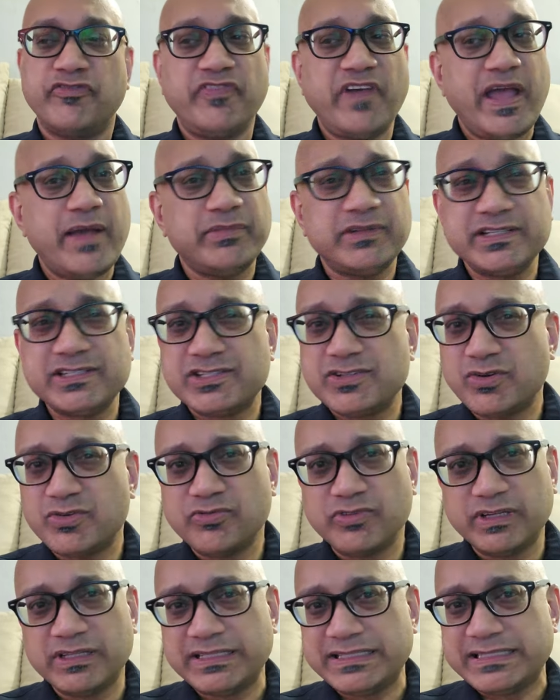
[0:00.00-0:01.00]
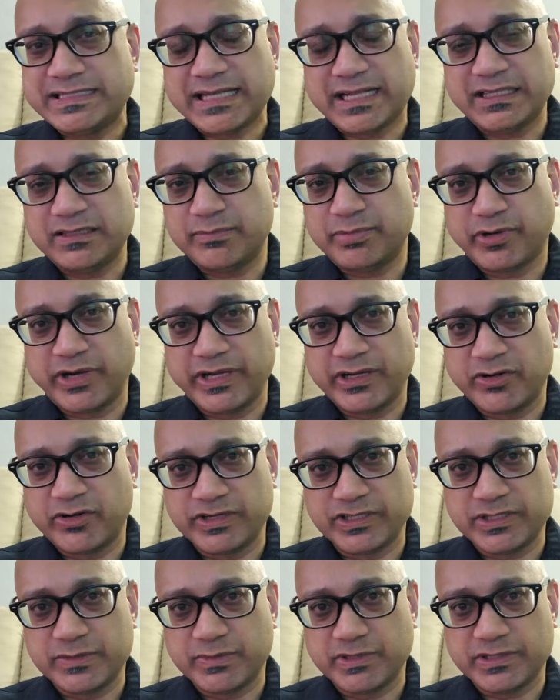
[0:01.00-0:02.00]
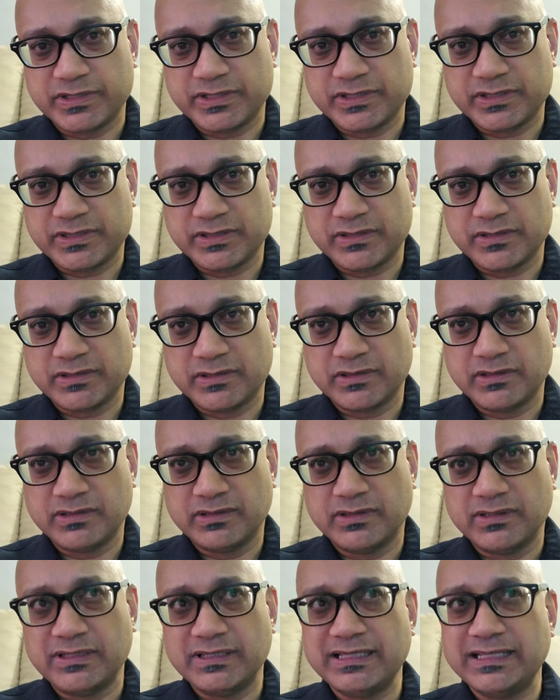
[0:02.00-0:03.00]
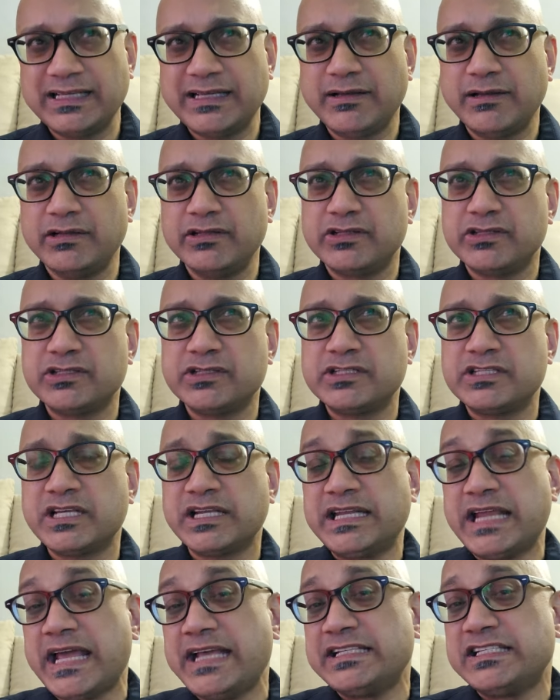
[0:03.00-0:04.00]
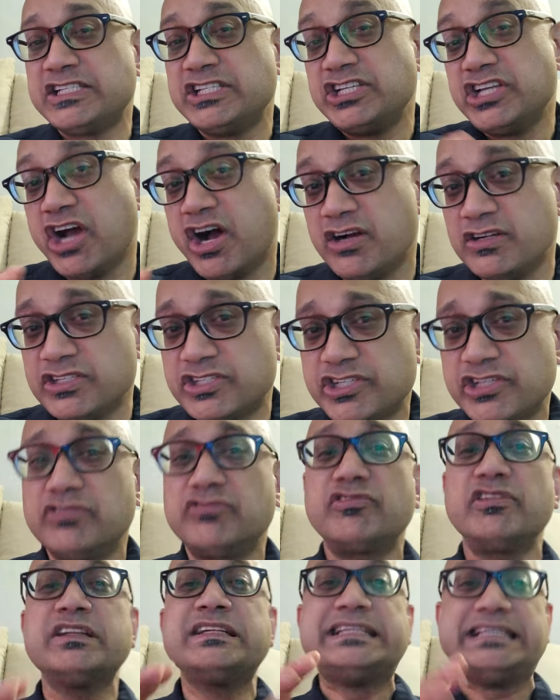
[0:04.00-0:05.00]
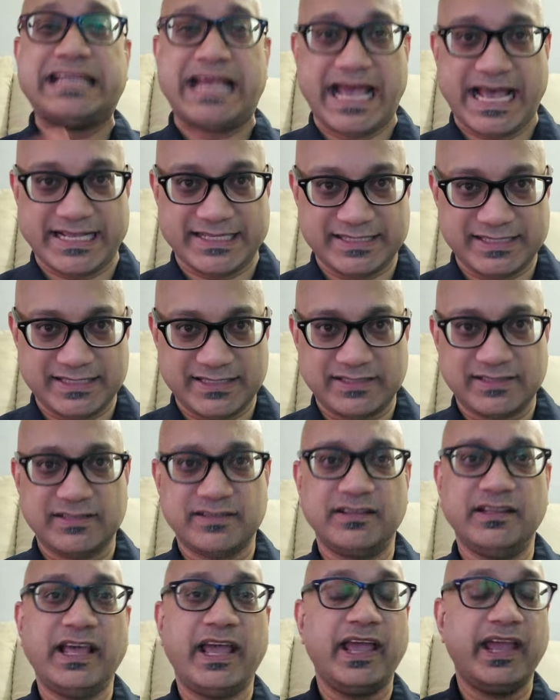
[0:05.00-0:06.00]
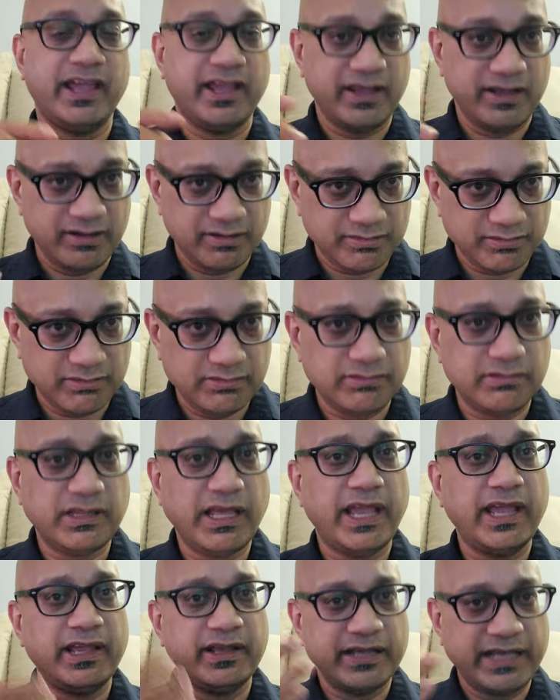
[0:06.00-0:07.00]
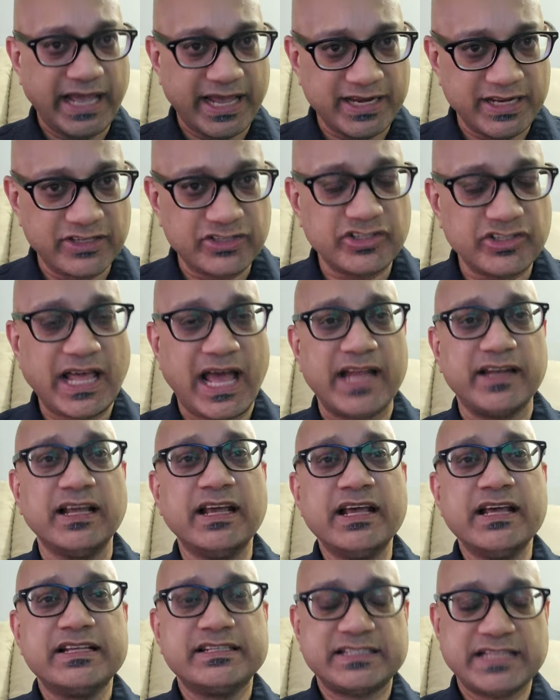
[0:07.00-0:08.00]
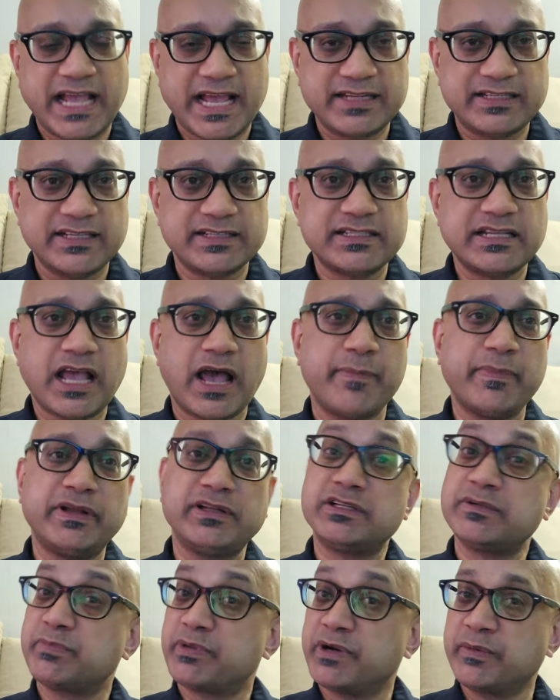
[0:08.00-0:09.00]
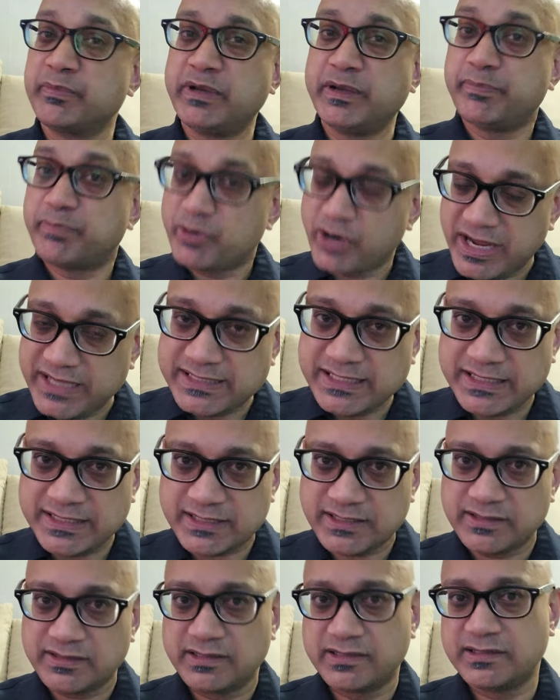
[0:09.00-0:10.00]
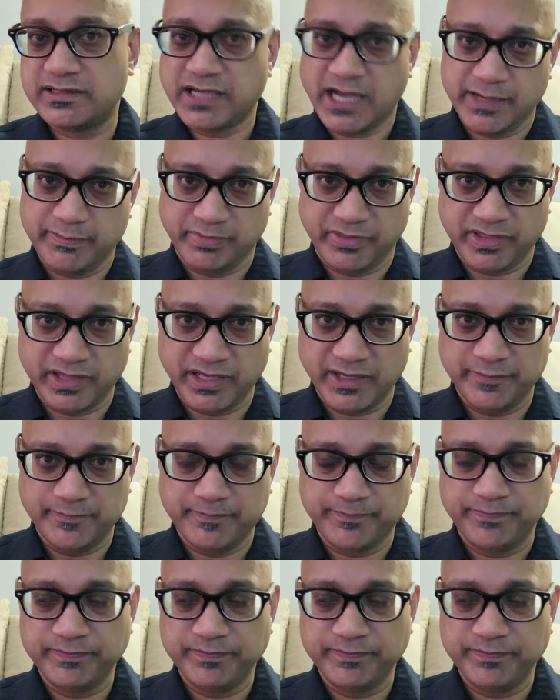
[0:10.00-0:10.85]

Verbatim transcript: Families don't really celebrate Christmas. Today's young children, yes, they they get into that Santa's coming to bring me present type thing.